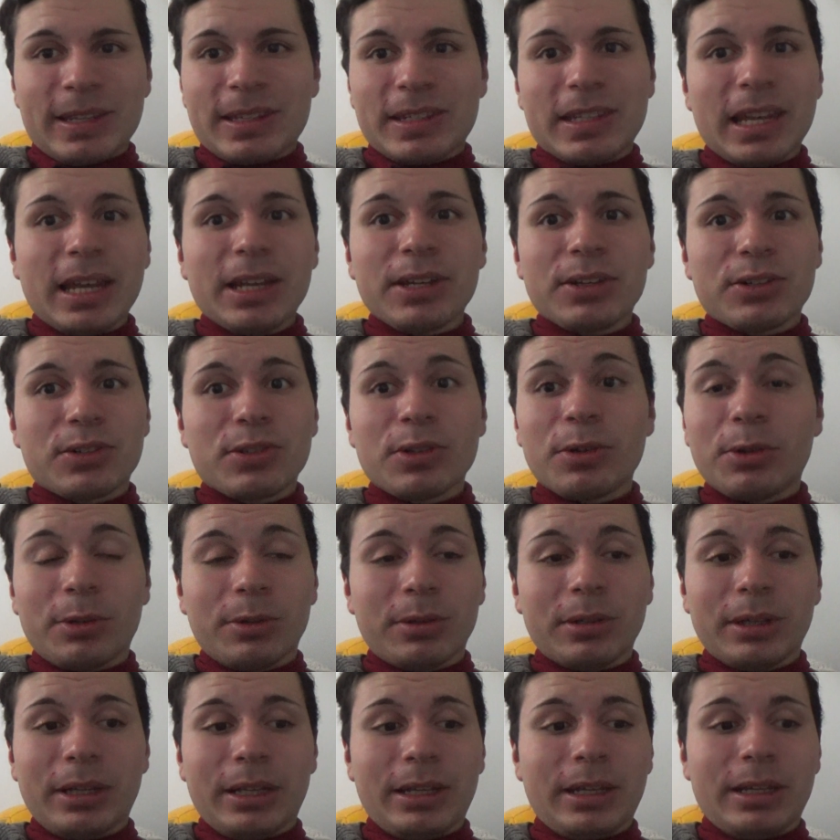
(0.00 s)
Thanks
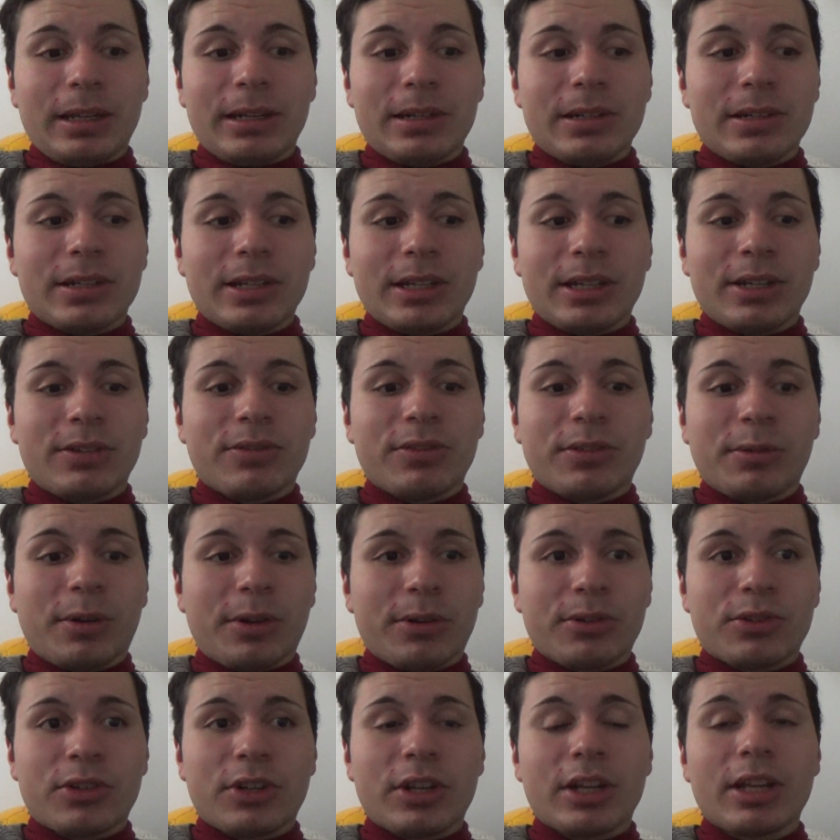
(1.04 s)
all indeed for
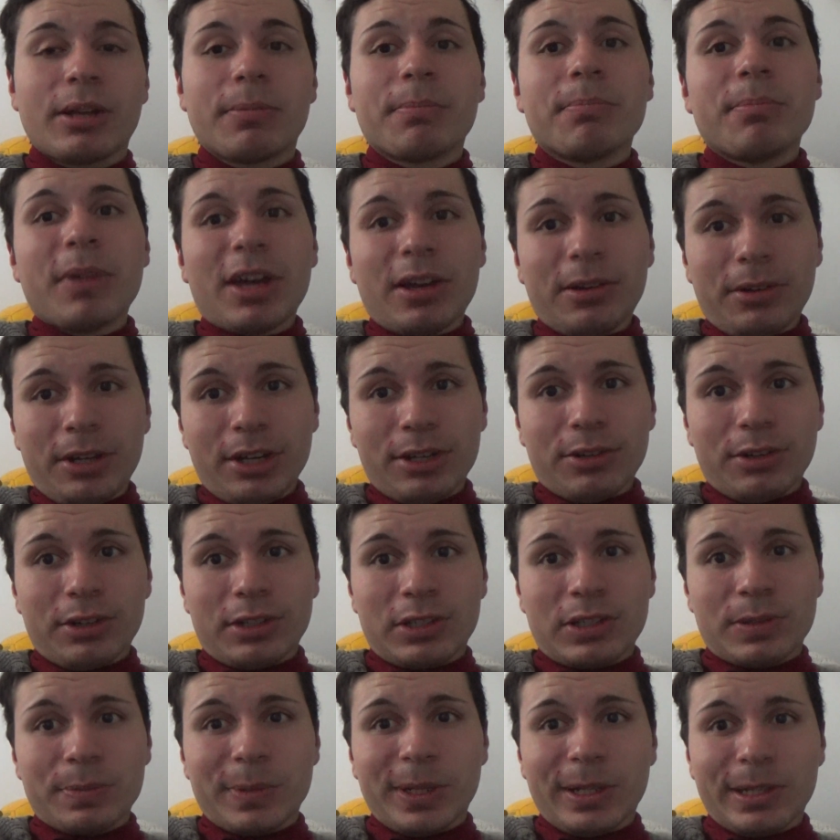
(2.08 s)
watching. Merry
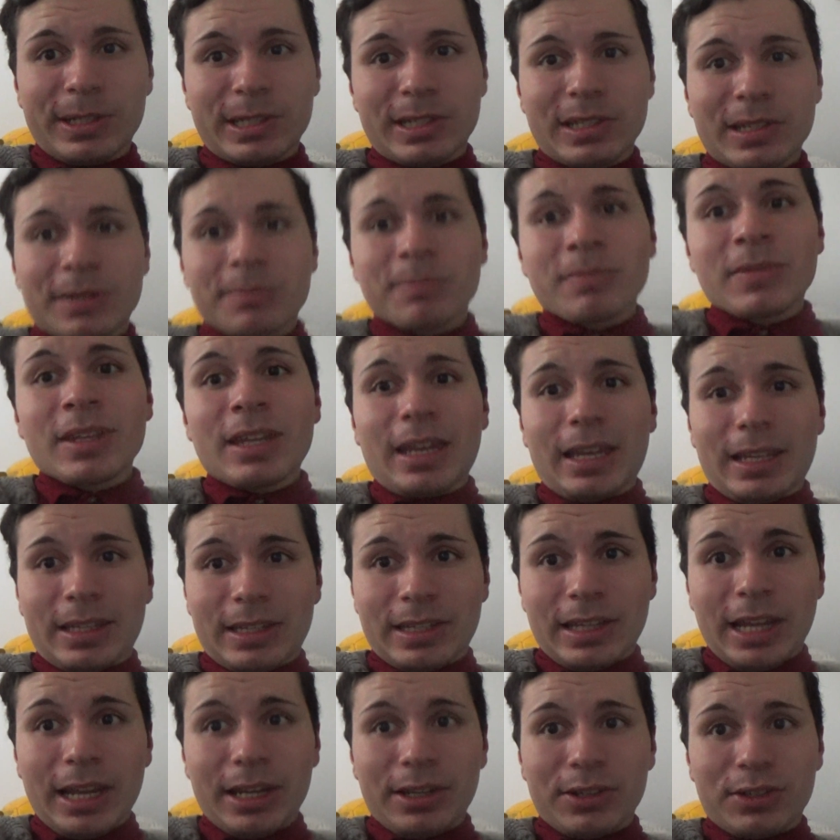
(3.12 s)
Christmas, and
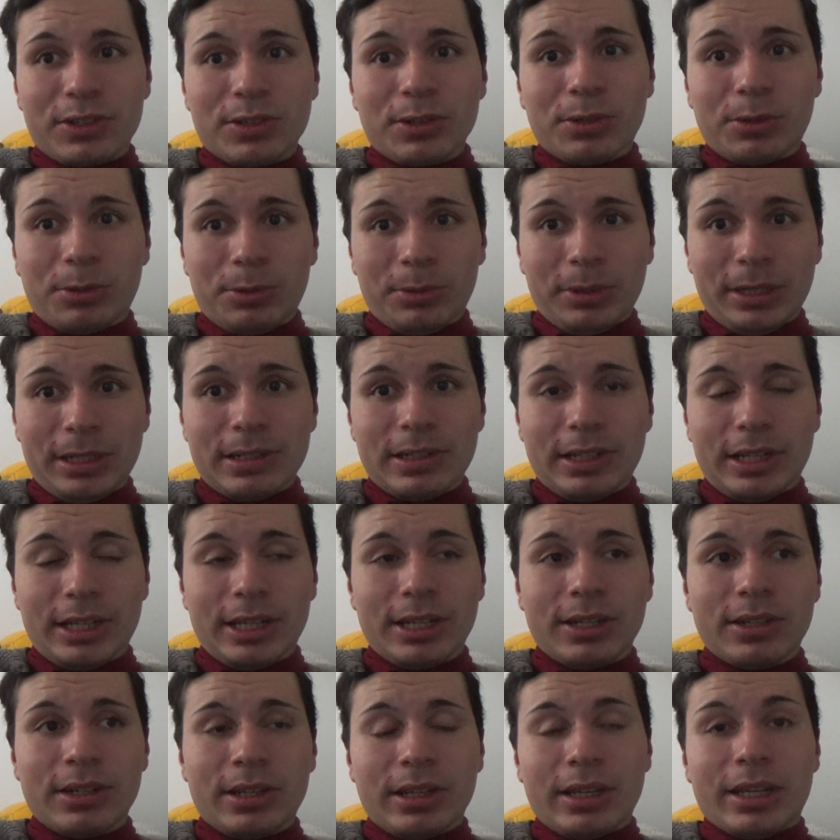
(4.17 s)
thanks all
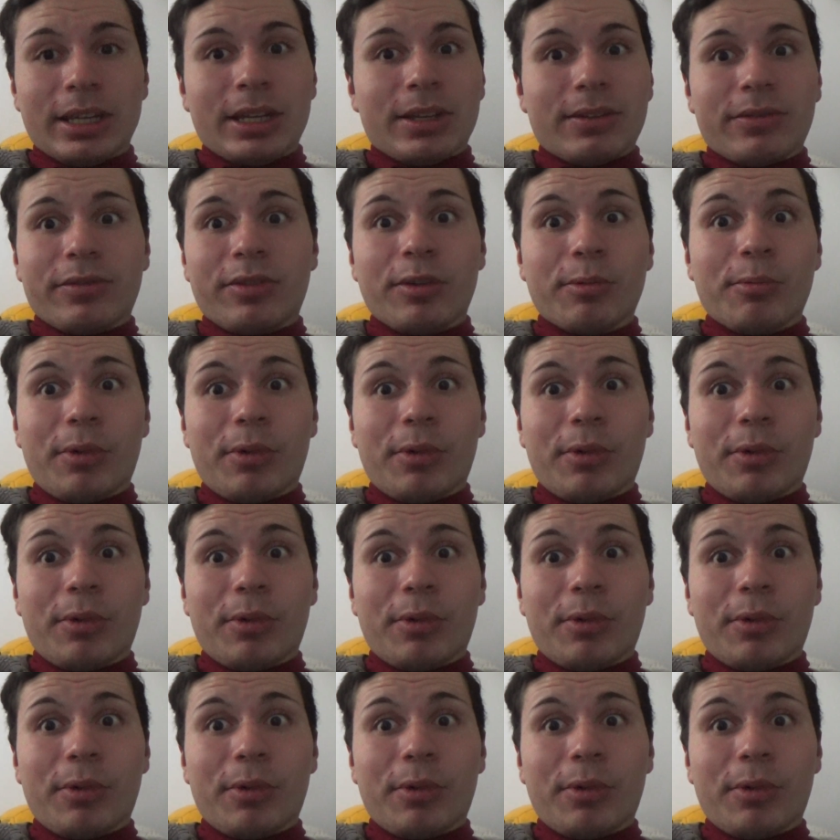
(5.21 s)
indeed for